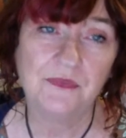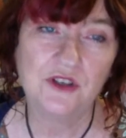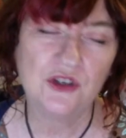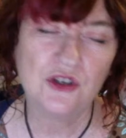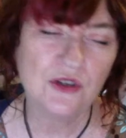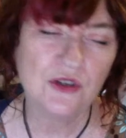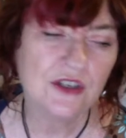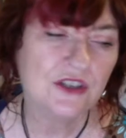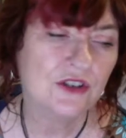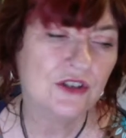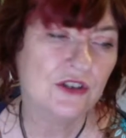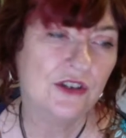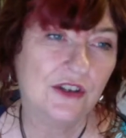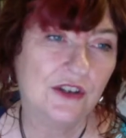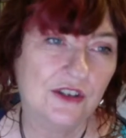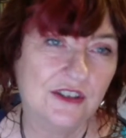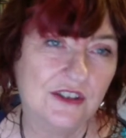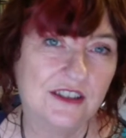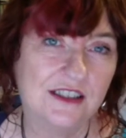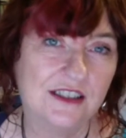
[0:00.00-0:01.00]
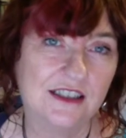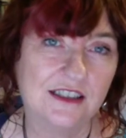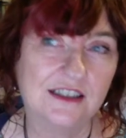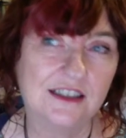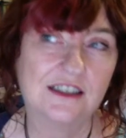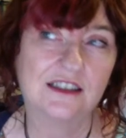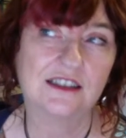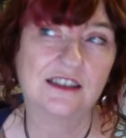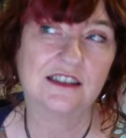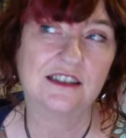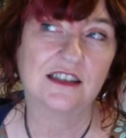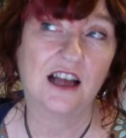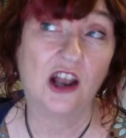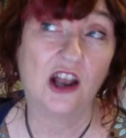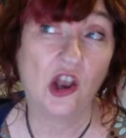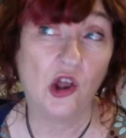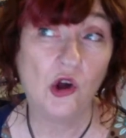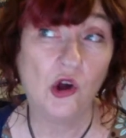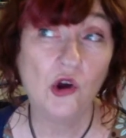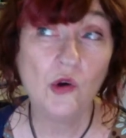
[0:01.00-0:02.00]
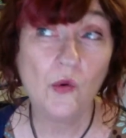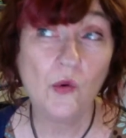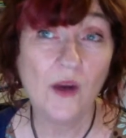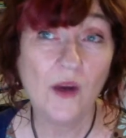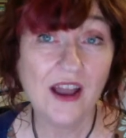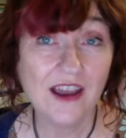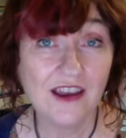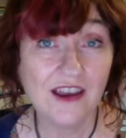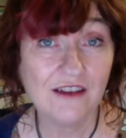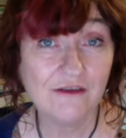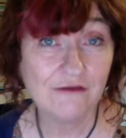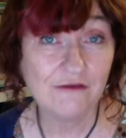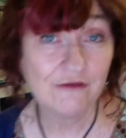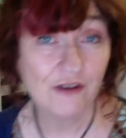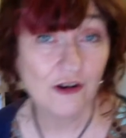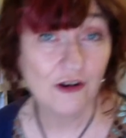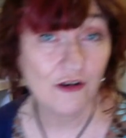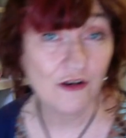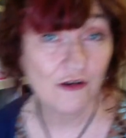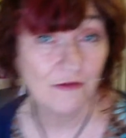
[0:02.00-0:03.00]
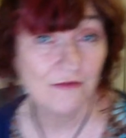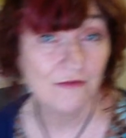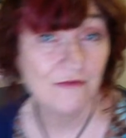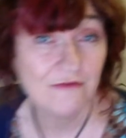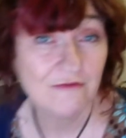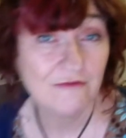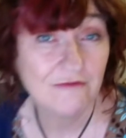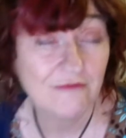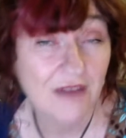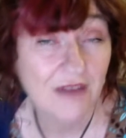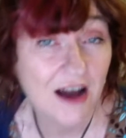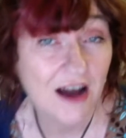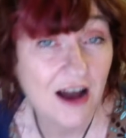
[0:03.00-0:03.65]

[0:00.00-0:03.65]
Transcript: JUTE, as you know, sits a long way from